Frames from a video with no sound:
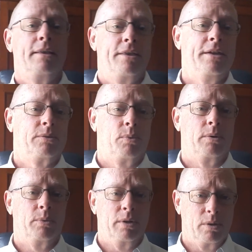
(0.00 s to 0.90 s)
this one
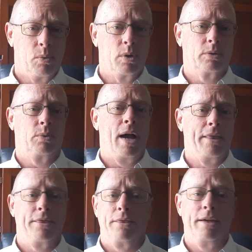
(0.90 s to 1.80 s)
works right.
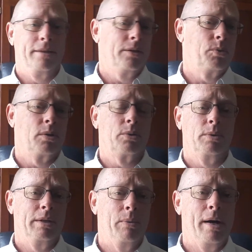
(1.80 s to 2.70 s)
I think this works
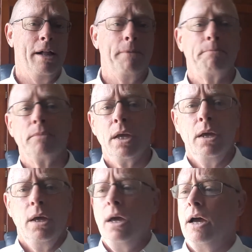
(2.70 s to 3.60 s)
really well.
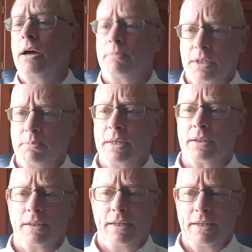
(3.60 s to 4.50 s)
Just because of
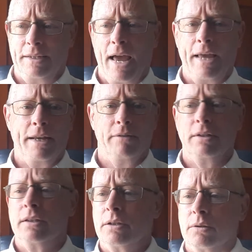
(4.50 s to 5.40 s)
the design of
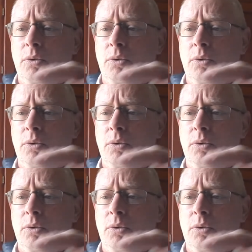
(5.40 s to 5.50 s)
it, the